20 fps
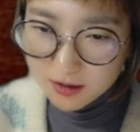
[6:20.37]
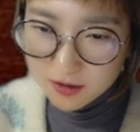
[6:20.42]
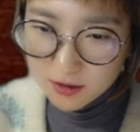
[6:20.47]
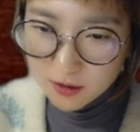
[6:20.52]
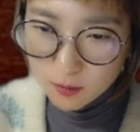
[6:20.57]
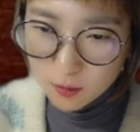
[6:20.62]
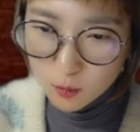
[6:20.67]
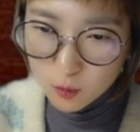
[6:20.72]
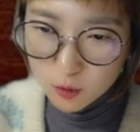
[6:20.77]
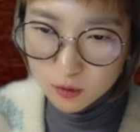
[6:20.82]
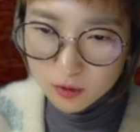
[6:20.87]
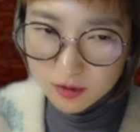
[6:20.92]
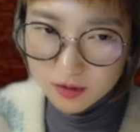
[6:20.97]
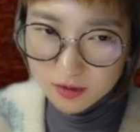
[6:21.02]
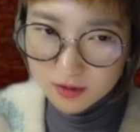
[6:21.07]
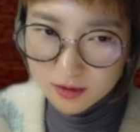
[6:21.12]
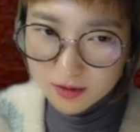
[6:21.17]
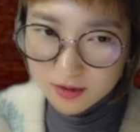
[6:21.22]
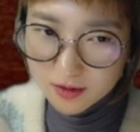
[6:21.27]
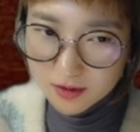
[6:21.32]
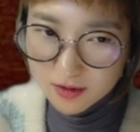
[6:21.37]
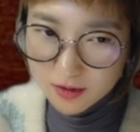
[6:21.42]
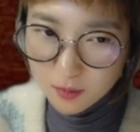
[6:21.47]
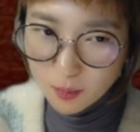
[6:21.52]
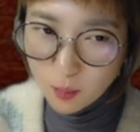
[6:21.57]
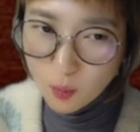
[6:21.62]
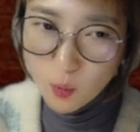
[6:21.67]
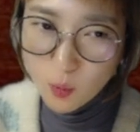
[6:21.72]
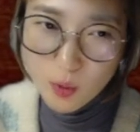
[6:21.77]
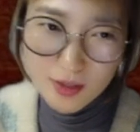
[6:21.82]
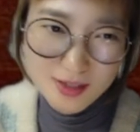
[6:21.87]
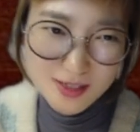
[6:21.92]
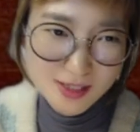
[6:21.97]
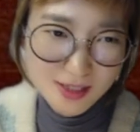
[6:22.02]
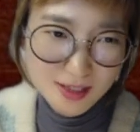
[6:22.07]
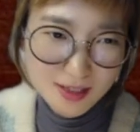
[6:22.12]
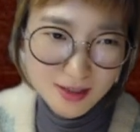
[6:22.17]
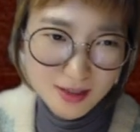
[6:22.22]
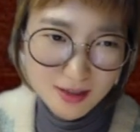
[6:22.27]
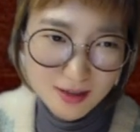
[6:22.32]
the most
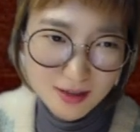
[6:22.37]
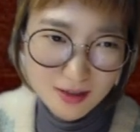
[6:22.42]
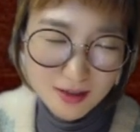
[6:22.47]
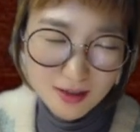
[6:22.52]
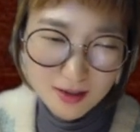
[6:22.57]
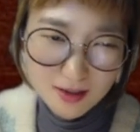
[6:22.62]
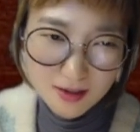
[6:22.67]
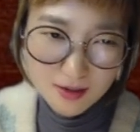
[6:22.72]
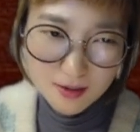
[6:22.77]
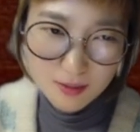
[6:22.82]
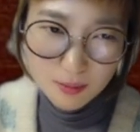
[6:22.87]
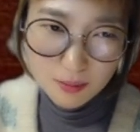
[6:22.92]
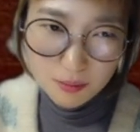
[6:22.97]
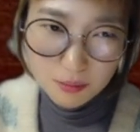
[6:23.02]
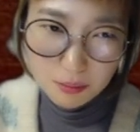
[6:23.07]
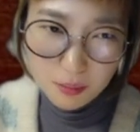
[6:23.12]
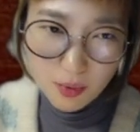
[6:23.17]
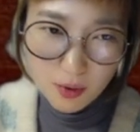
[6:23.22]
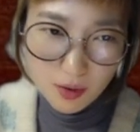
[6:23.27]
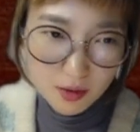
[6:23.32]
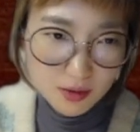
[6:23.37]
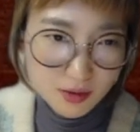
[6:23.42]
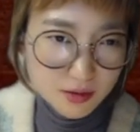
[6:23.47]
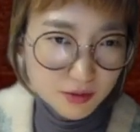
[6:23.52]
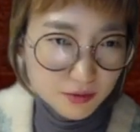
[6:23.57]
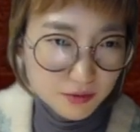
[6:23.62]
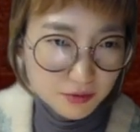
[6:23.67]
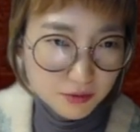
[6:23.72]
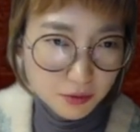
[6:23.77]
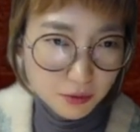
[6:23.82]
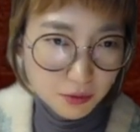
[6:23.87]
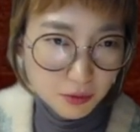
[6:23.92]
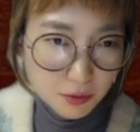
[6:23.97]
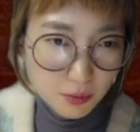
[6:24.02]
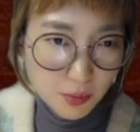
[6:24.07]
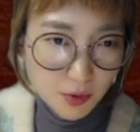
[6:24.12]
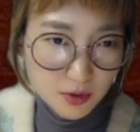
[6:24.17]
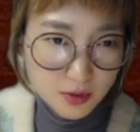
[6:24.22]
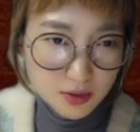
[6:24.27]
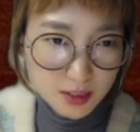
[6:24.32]
disappointing part for
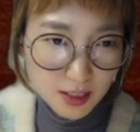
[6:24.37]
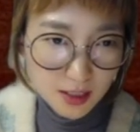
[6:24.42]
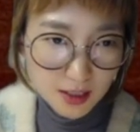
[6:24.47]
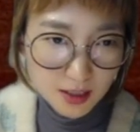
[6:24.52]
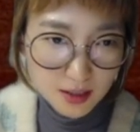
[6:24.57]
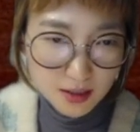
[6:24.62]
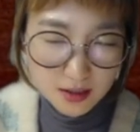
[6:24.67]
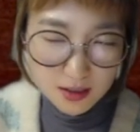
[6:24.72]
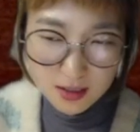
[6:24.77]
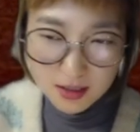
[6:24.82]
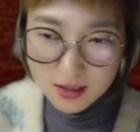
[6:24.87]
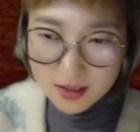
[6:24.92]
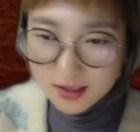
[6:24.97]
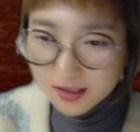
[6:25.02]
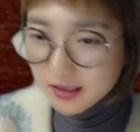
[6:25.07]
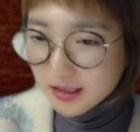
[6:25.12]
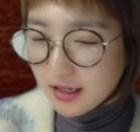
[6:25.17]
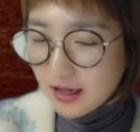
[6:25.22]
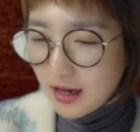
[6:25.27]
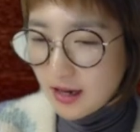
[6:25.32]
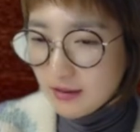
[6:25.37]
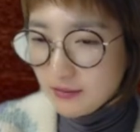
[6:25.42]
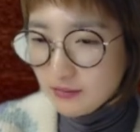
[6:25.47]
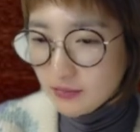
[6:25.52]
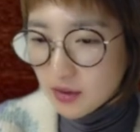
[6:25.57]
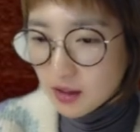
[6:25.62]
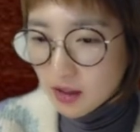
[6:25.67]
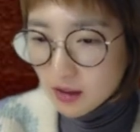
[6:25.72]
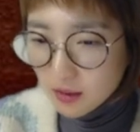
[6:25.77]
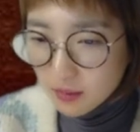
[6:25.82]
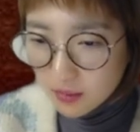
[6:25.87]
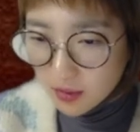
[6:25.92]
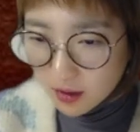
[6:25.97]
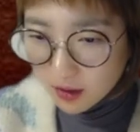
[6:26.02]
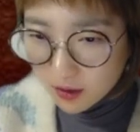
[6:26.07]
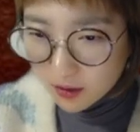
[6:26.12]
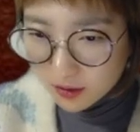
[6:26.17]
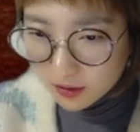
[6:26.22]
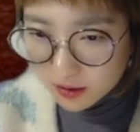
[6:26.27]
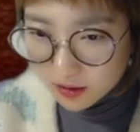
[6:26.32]
Byun Sangil in this game
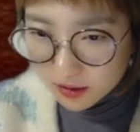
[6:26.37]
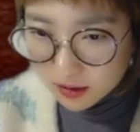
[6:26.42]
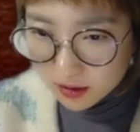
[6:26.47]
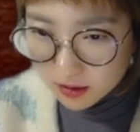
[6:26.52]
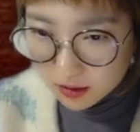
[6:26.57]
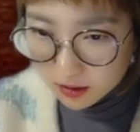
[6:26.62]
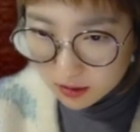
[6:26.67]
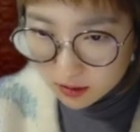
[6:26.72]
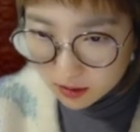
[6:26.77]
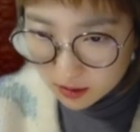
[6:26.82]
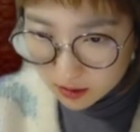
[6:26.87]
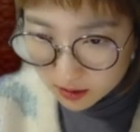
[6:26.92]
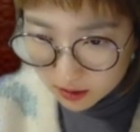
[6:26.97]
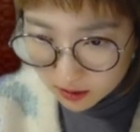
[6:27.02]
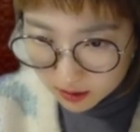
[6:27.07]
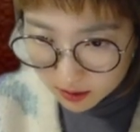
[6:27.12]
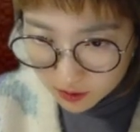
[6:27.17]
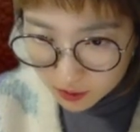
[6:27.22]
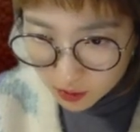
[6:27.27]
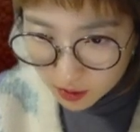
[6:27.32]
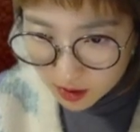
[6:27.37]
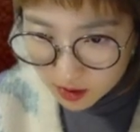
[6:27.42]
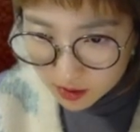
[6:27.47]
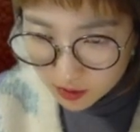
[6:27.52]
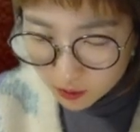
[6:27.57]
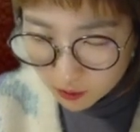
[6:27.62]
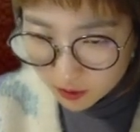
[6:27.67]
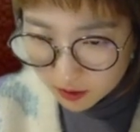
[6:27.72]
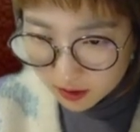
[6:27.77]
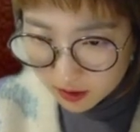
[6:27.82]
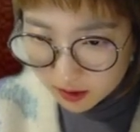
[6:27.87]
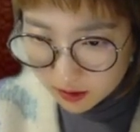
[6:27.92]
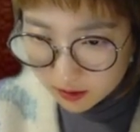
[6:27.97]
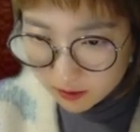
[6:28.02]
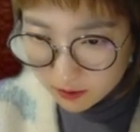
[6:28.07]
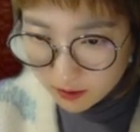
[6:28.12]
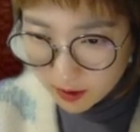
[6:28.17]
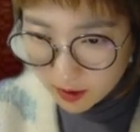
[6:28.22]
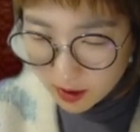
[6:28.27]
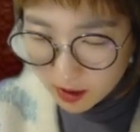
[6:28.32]
because the situation was
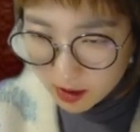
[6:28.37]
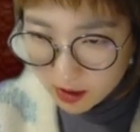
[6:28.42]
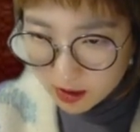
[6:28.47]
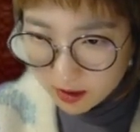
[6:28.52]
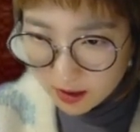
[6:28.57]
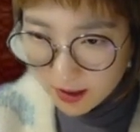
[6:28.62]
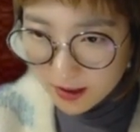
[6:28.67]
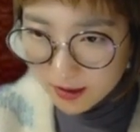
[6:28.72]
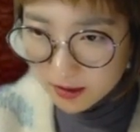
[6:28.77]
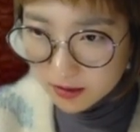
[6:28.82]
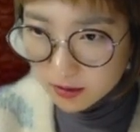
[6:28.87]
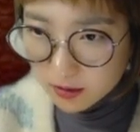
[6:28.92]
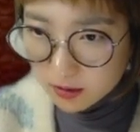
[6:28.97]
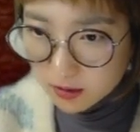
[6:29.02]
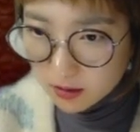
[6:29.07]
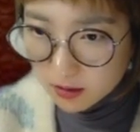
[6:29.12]
very nice.